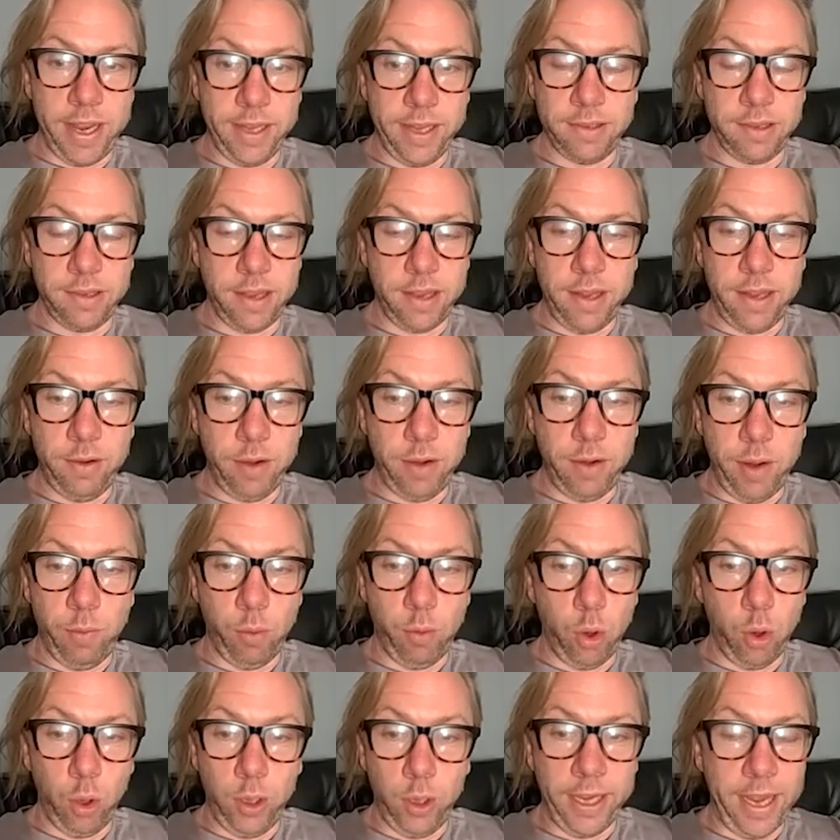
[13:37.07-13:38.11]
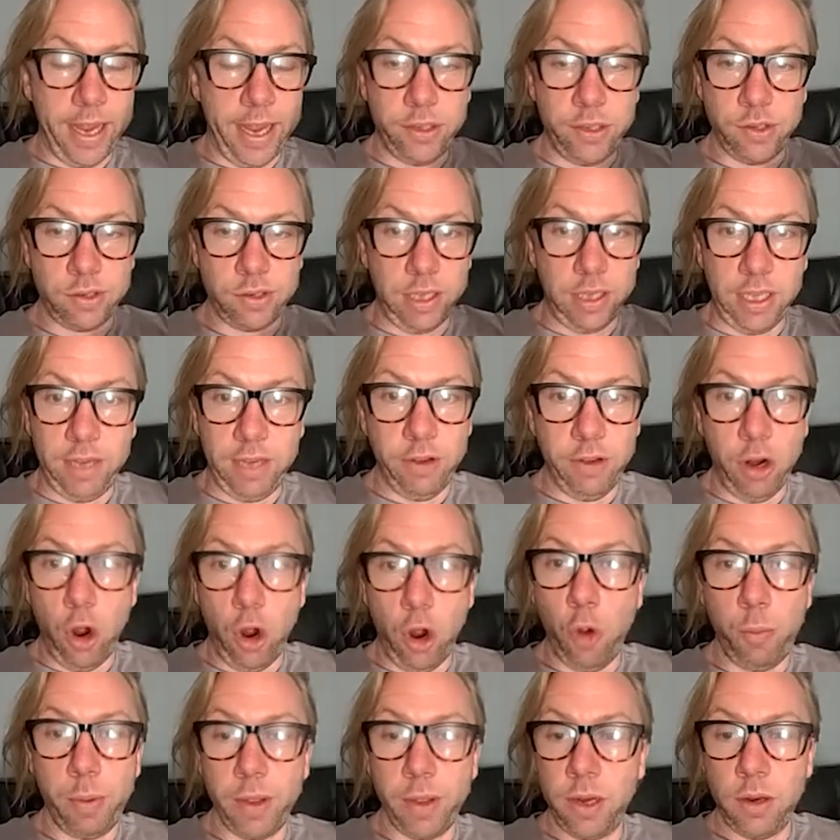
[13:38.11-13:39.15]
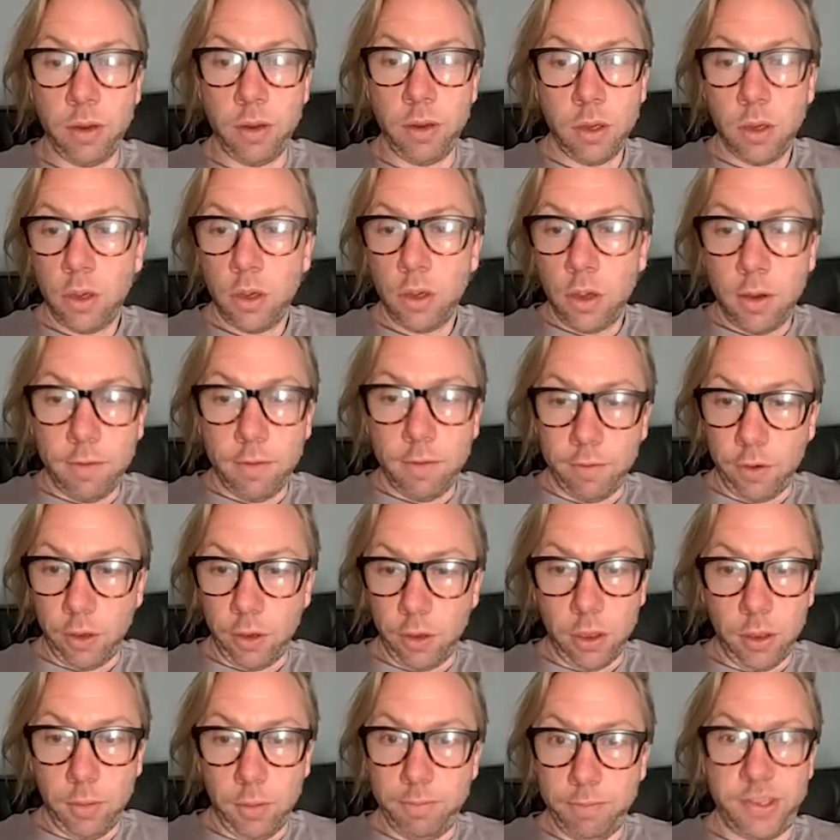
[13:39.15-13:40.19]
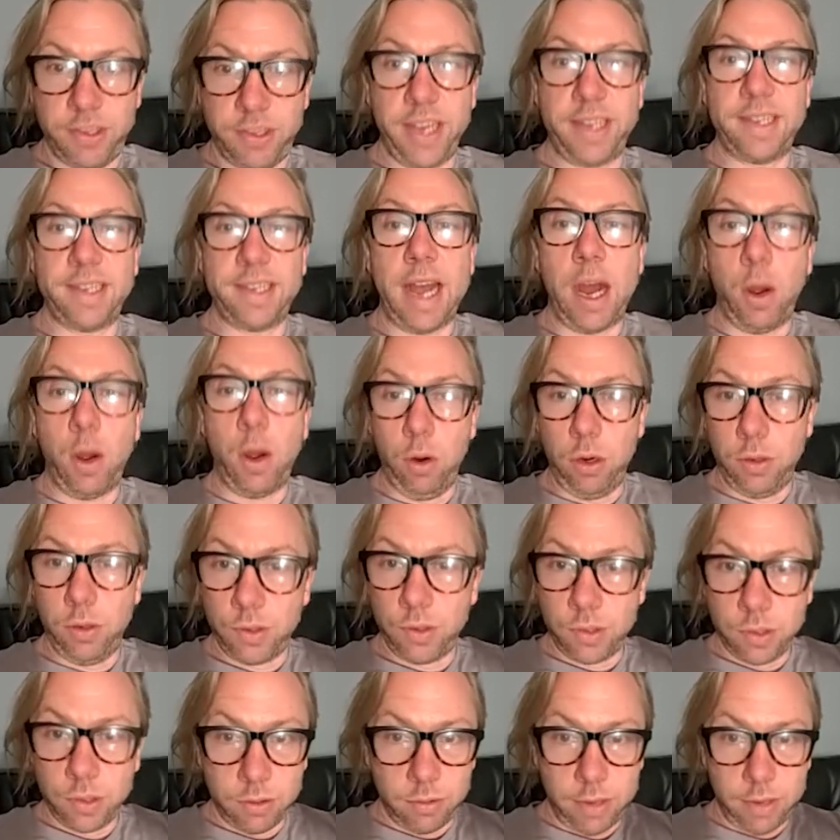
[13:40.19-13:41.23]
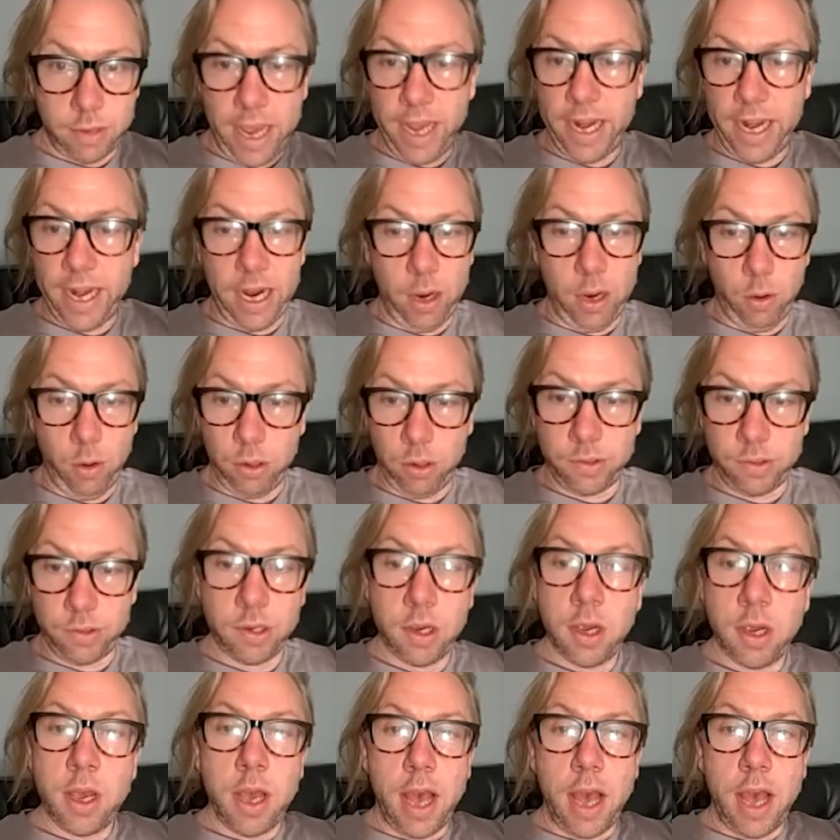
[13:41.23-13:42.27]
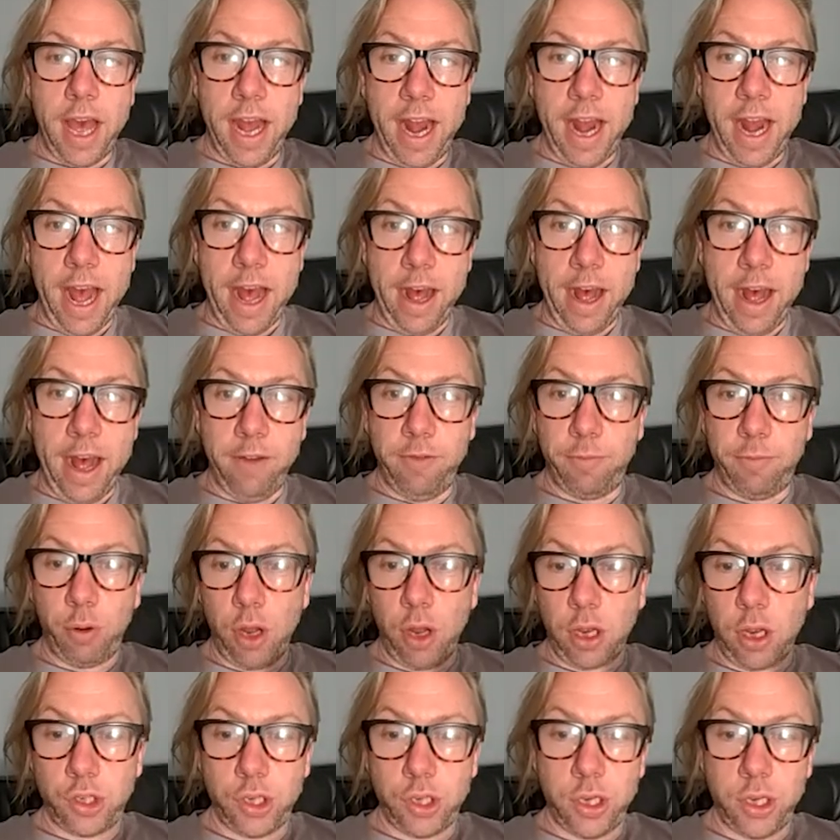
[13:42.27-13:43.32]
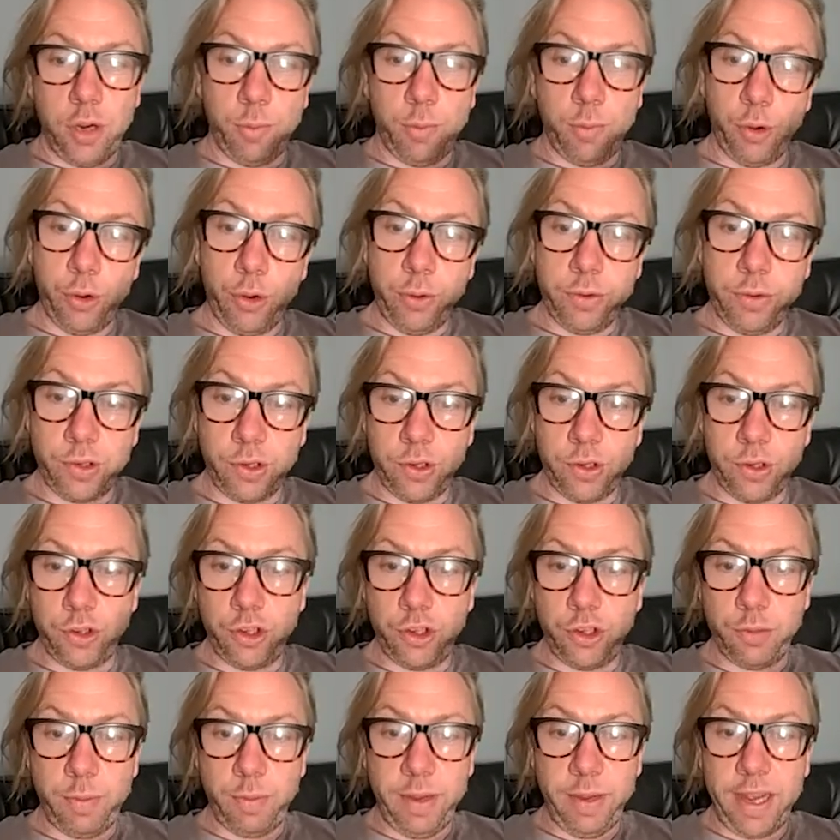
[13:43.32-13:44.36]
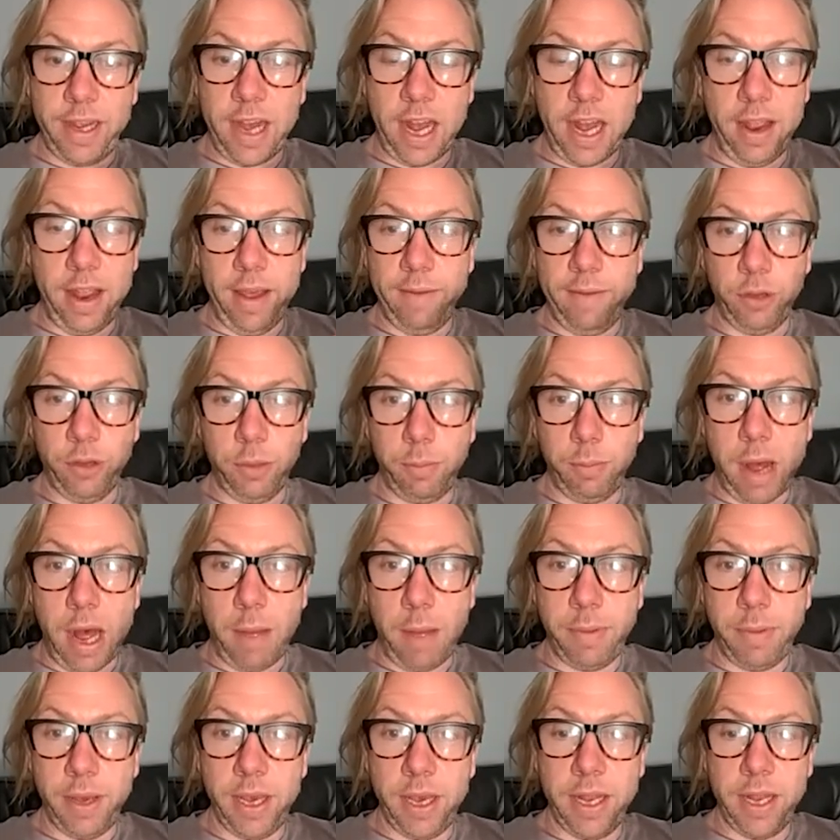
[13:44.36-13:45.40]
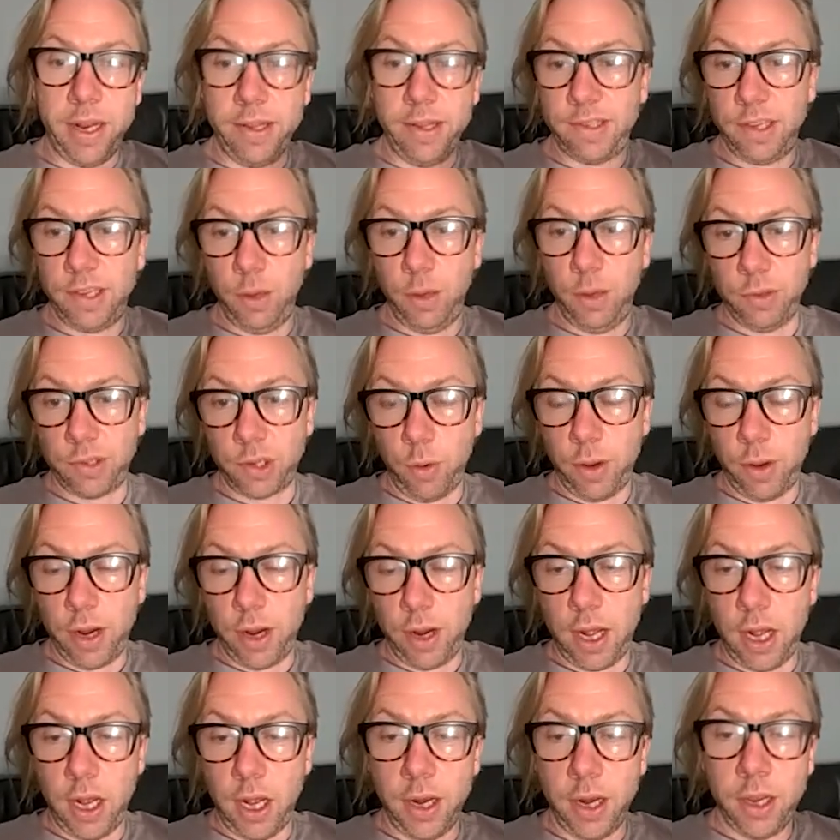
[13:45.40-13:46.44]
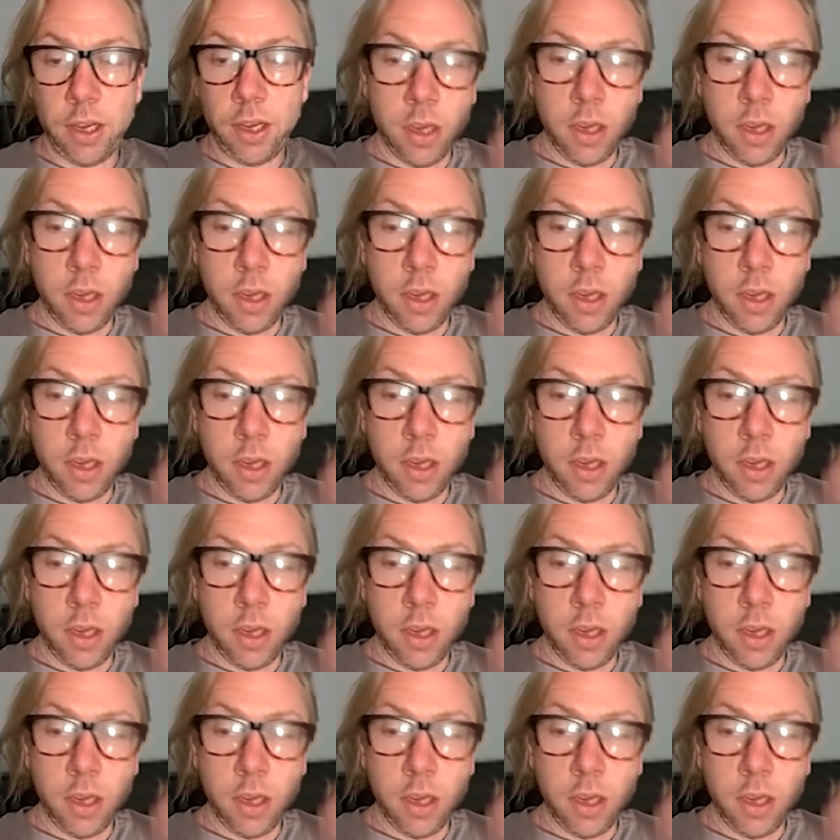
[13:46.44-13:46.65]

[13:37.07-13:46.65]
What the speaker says: and rolling, and just leave it open for 6 hours, 8 hours, and have production or producers just be kind of able to pop in and see what's going on